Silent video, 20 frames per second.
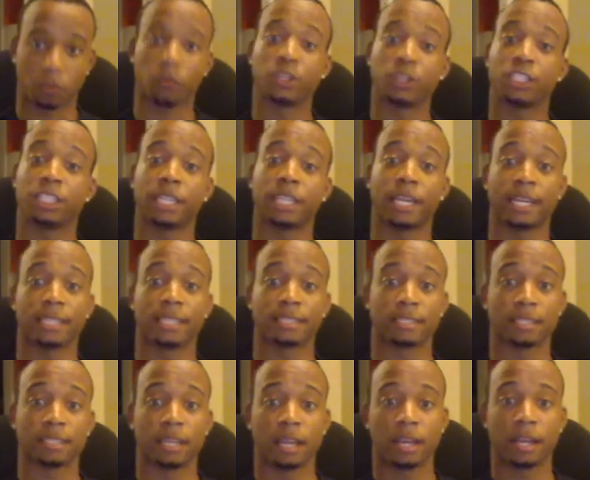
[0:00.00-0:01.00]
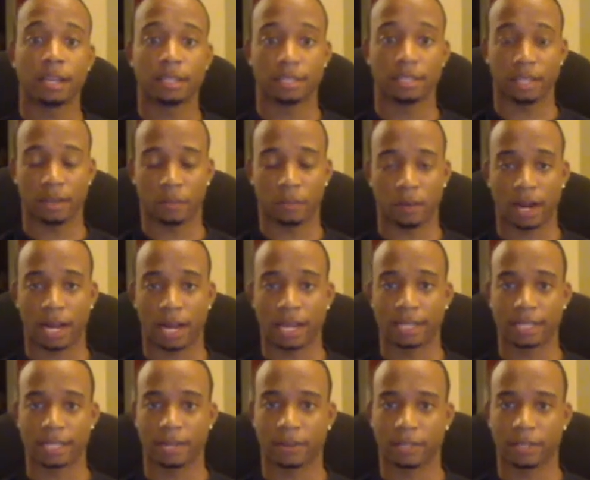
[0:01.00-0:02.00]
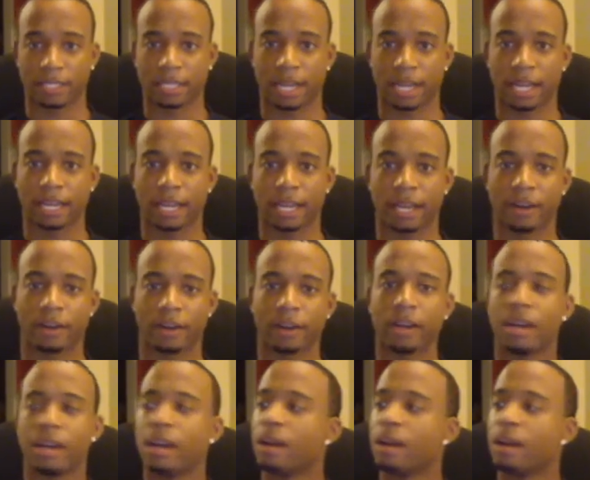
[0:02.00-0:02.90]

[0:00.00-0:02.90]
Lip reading: which it is, scent-wise. I'll get to that later.